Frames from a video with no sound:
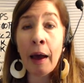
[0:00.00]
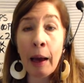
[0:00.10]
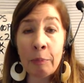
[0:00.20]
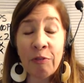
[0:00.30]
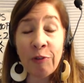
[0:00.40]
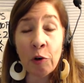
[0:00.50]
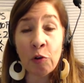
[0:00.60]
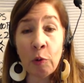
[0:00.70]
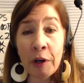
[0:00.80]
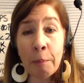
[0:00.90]
I'm the
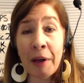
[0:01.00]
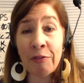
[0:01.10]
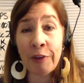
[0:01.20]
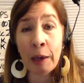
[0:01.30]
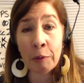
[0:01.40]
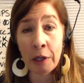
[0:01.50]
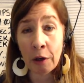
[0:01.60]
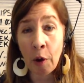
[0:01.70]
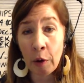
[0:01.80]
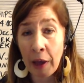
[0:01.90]
first one in my family to
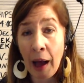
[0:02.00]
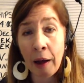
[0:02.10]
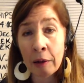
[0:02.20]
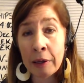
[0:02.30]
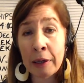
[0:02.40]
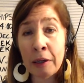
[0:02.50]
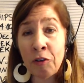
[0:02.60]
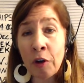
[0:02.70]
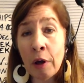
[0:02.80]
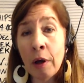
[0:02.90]
go to college.